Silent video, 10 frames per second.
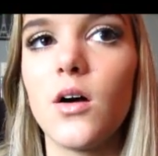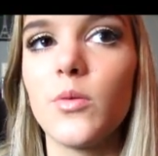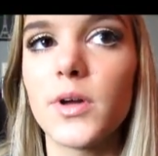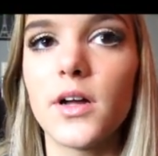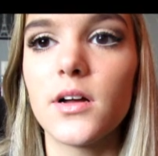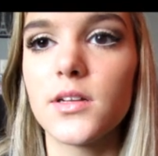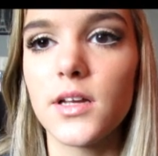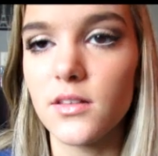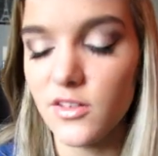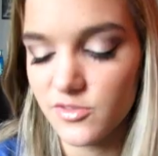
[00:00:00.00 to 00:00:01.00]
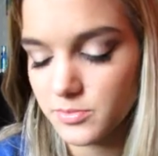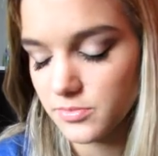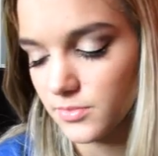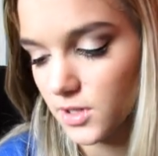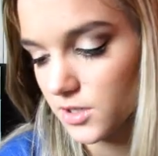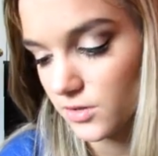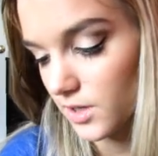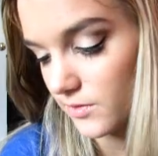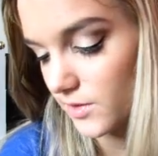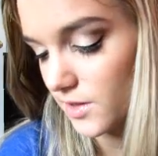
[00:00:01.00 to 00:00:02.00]
oh my god, I love
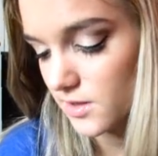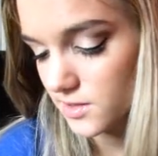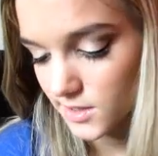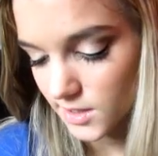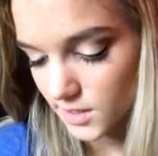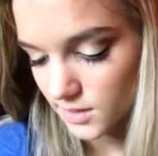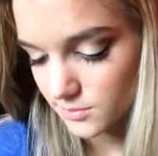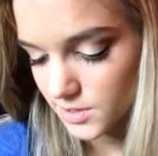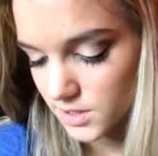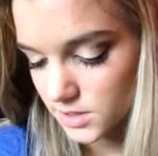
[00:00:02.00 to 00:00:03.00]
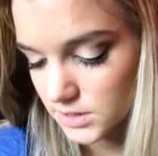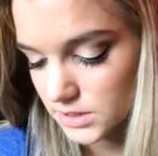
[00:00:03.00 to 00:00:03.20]
literally everything there. Um,